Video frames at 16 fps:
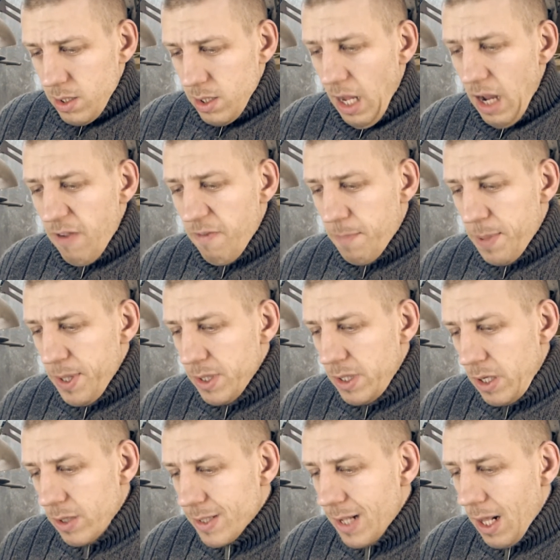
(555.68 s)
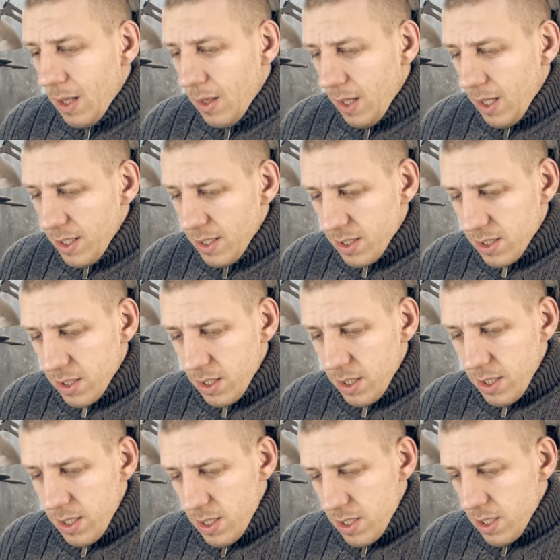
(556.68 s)
Knife Builder Dallas
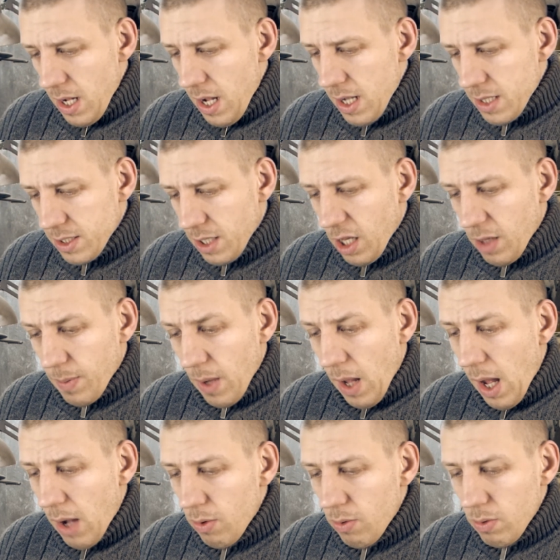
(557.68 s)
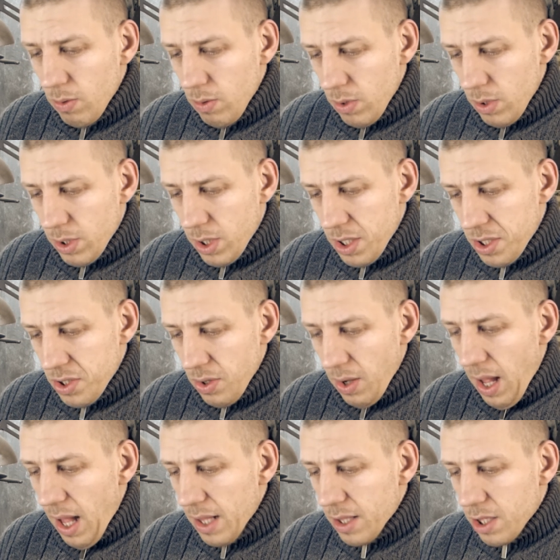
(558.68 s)
is asking me, how did
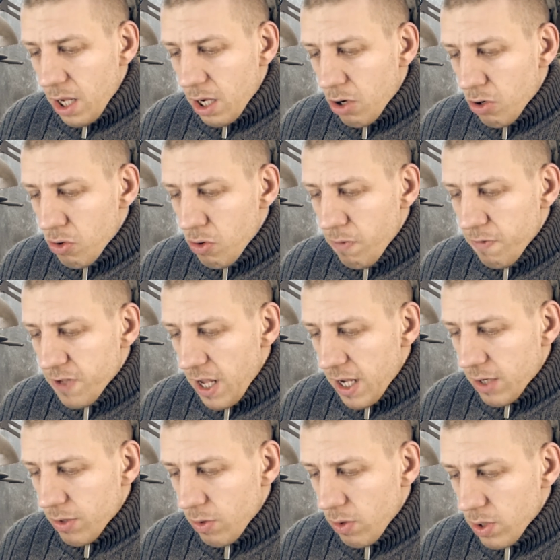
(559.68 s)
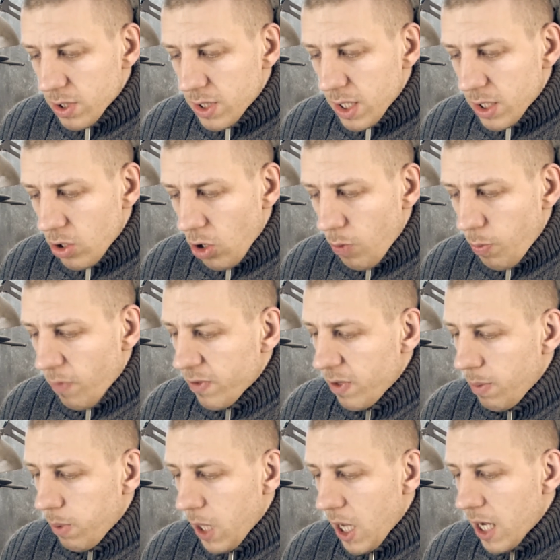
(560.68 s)
you add the grooves across the top of
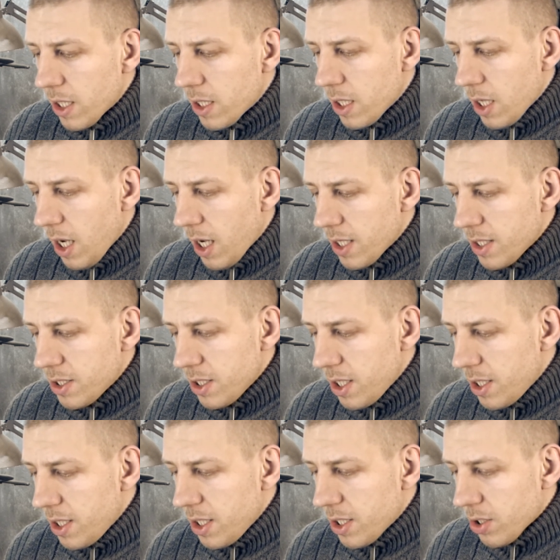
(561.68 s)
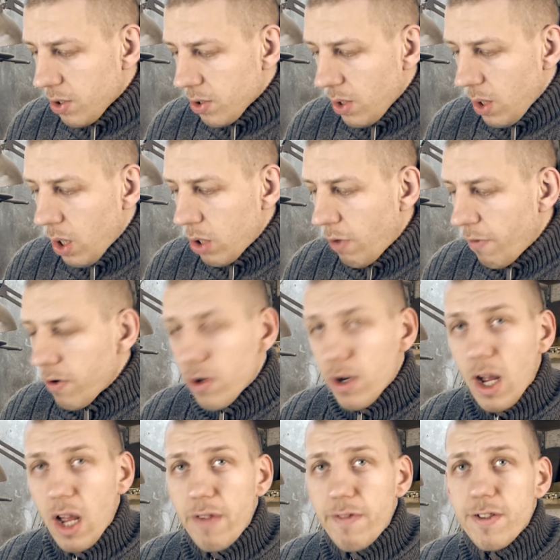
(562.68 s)
the blade? I see this on a lot of your
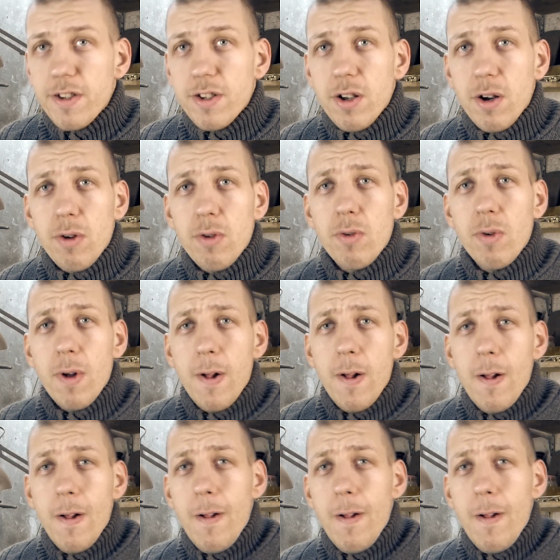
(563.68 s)
knives. So